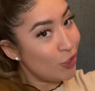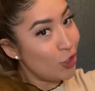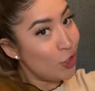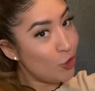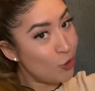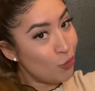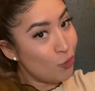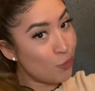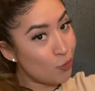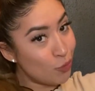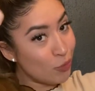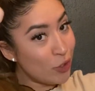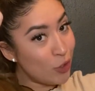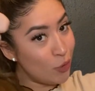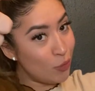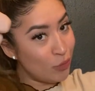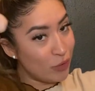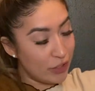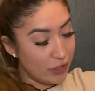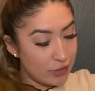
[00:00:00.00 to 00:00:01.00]
You real
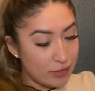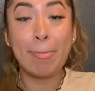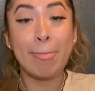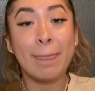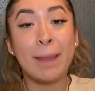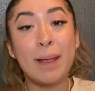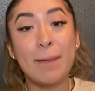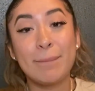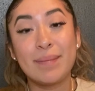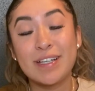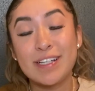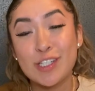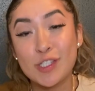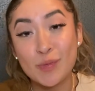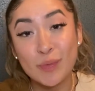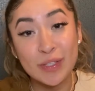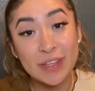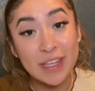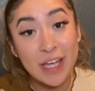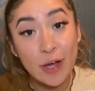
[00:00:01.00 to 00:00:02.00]
one. Because
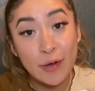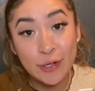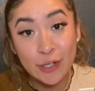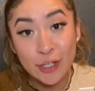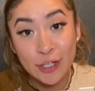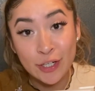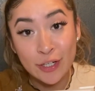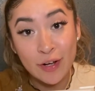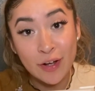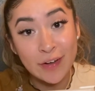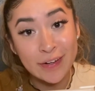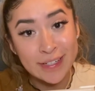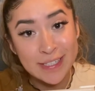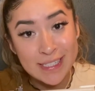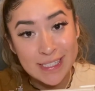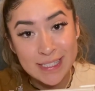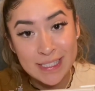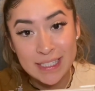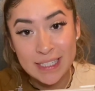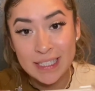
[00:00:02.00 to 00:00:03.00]
without her,
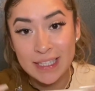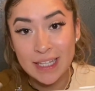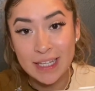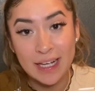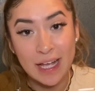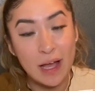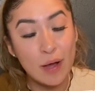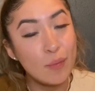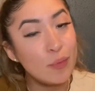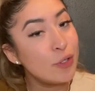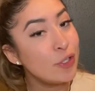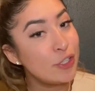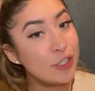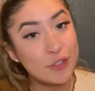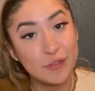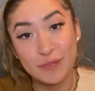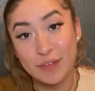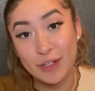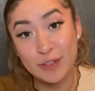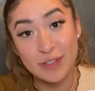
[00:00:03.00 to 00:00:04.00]
honestly, I wouldn't
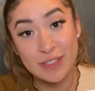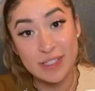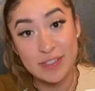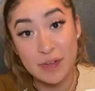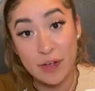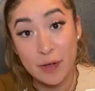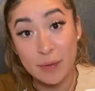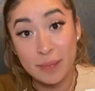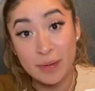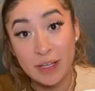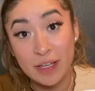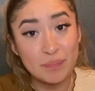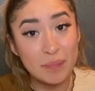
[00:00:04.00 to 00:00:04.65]
have found this hobby.